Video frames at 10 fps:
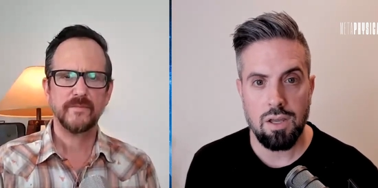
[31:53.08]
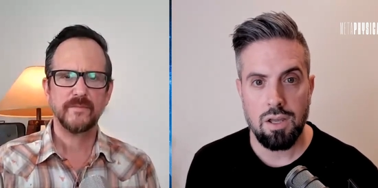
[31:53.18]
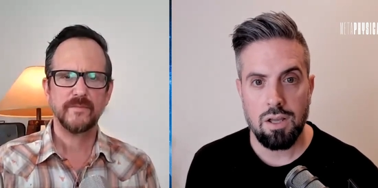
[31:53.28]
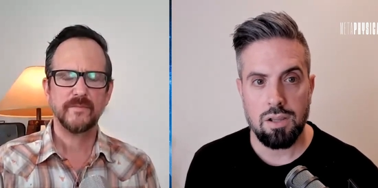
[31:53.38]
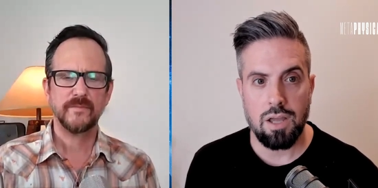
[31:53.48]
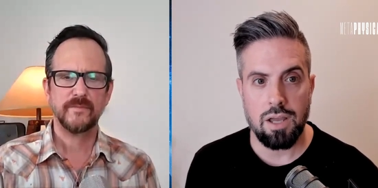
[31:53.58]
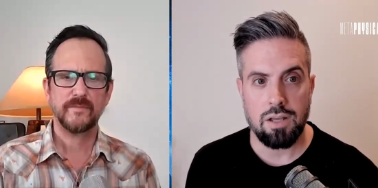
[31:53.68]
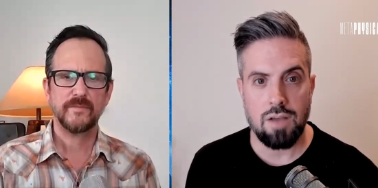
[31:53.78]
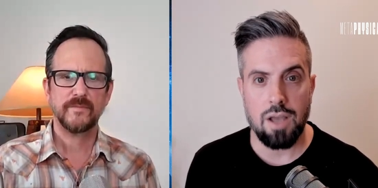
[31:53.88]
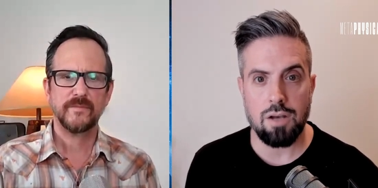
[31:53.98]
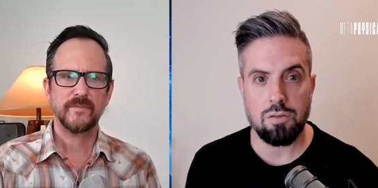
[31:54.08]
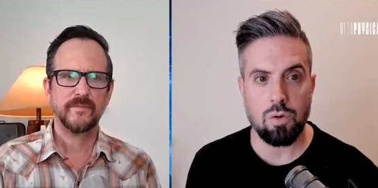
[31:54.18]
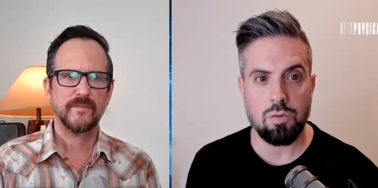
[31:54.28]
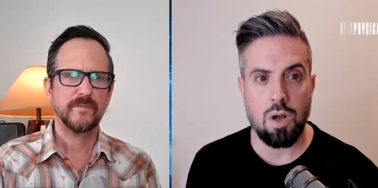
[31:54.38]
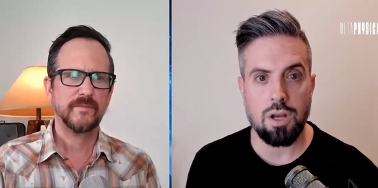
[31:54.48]
Speaker 1: like dinosaurs
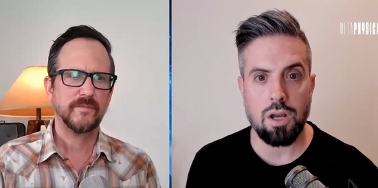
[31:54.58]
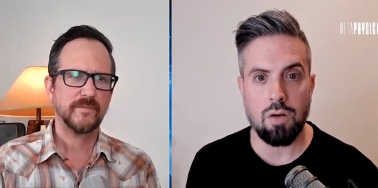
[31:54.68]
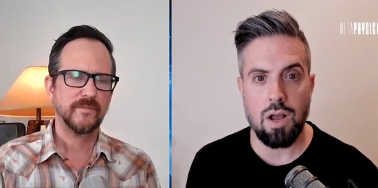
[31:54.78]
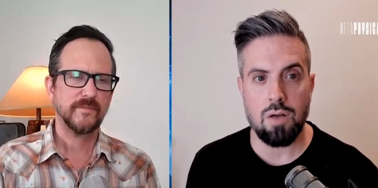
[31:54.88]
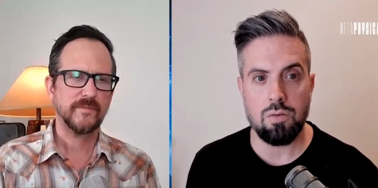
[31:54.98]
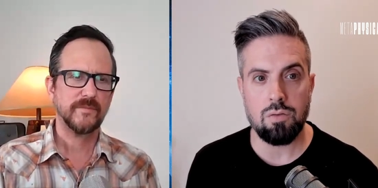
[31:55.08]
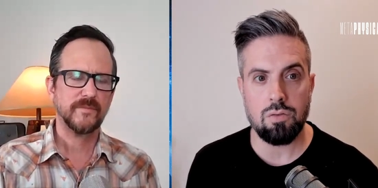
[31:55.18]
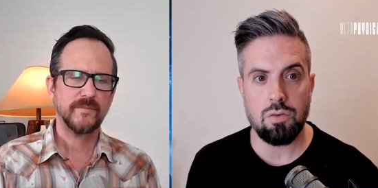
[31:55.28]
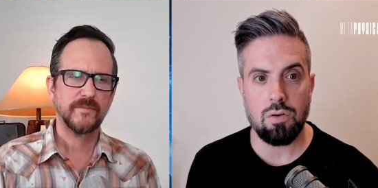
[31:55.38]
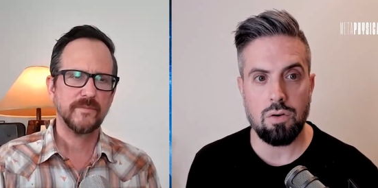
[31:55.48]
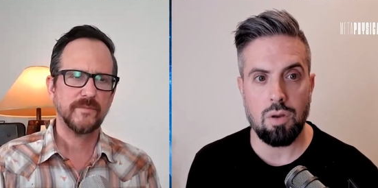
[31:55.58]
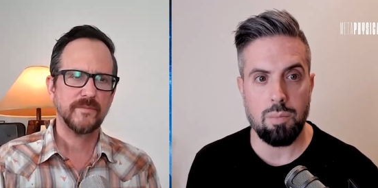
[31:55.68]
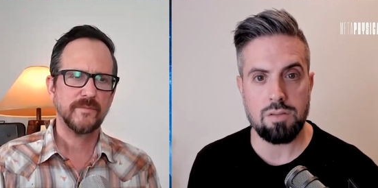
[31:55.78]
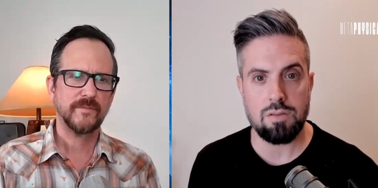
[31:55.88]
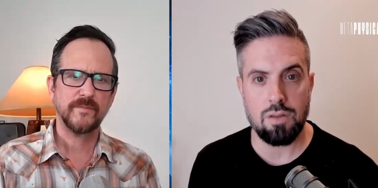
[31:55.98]
walking around
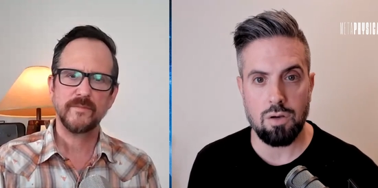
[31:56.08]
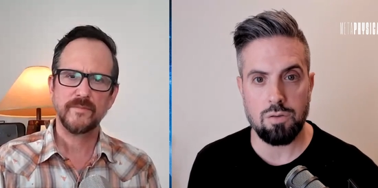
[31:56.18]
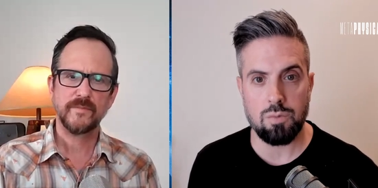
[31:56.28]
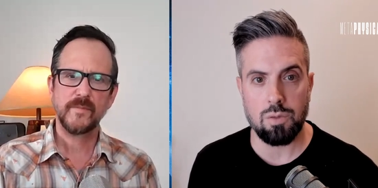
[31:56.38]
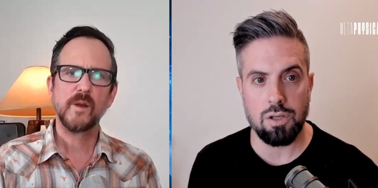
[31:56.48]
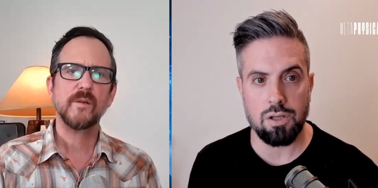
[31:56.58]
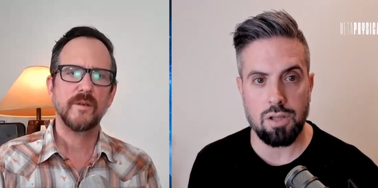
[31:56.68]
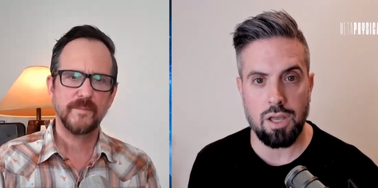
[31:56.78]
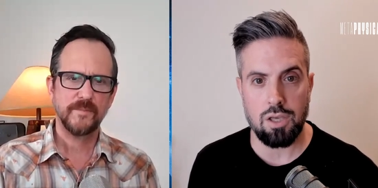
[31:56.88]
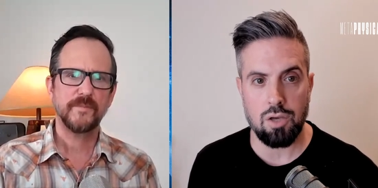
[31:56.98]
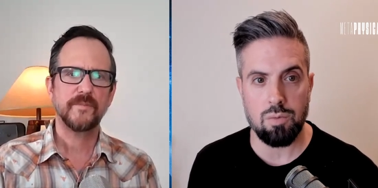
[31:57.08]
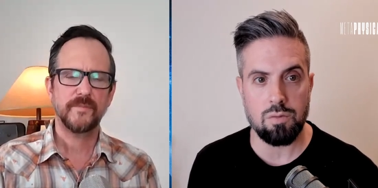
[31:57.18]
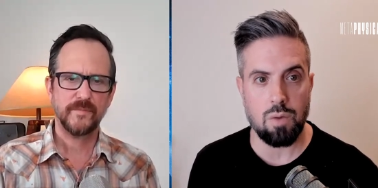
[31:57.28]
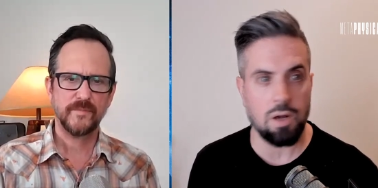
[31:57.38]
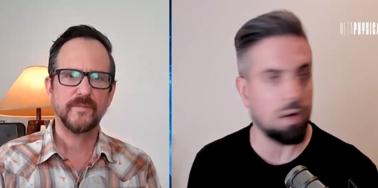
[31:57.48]
amidst those would look like humans
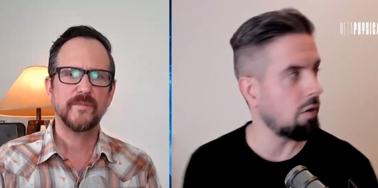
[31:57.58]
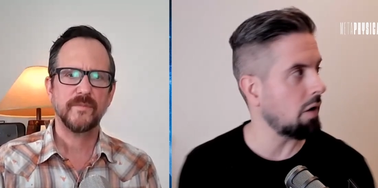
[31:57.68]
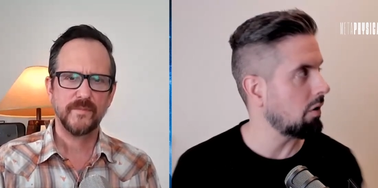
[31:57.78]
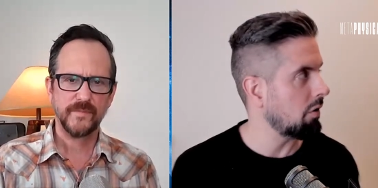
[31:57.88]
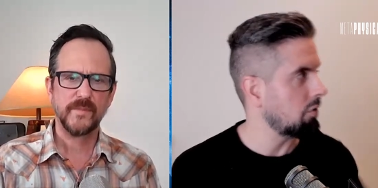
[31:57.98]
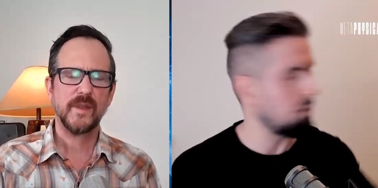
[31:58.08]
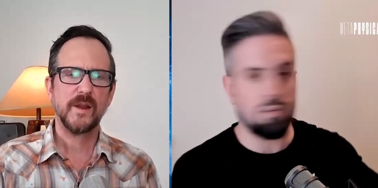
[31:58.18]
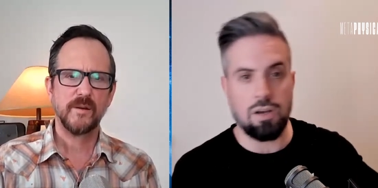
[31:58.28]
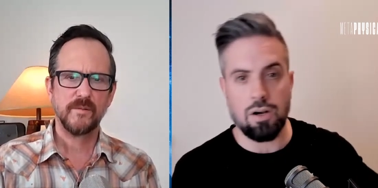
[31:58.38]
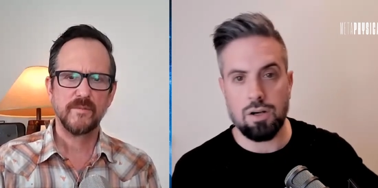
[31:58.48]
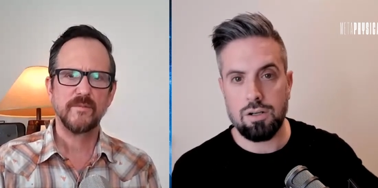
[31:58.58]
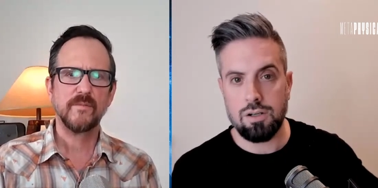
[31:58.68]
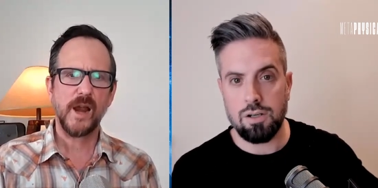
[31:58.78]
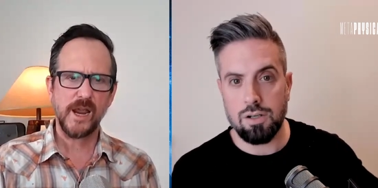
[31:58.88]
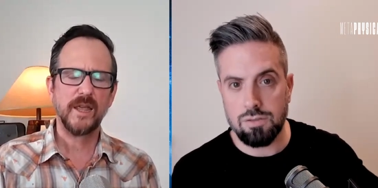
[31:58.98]
walking around under the trees here.
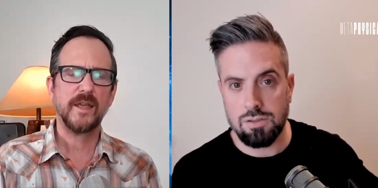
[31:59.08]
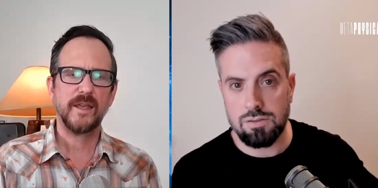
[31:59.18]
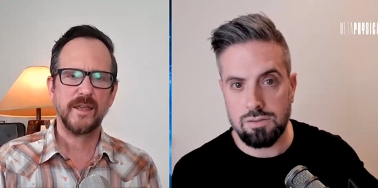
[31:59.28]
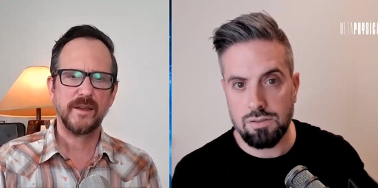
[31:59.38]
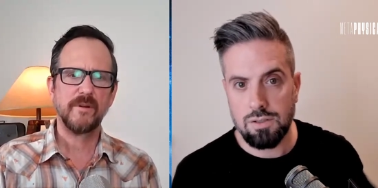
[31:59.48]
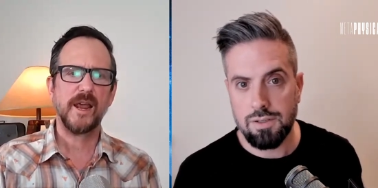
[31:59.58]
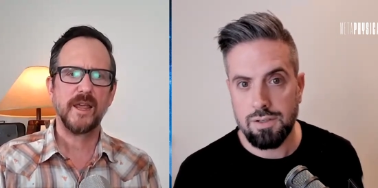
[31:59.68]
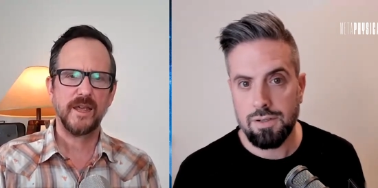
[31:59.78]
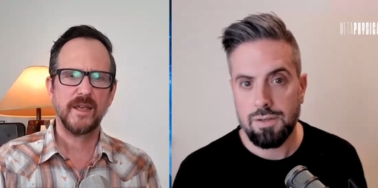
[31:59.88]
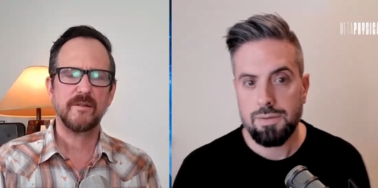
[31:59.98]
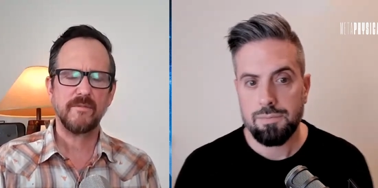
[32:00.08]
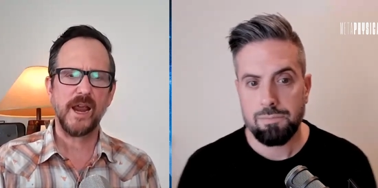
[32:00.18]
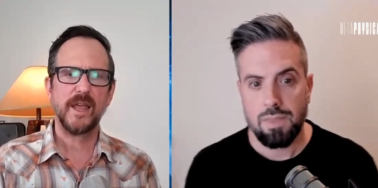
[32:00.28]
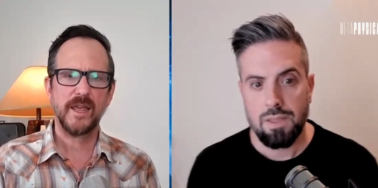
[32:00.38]
You know, right,
Speaker 2: right, right,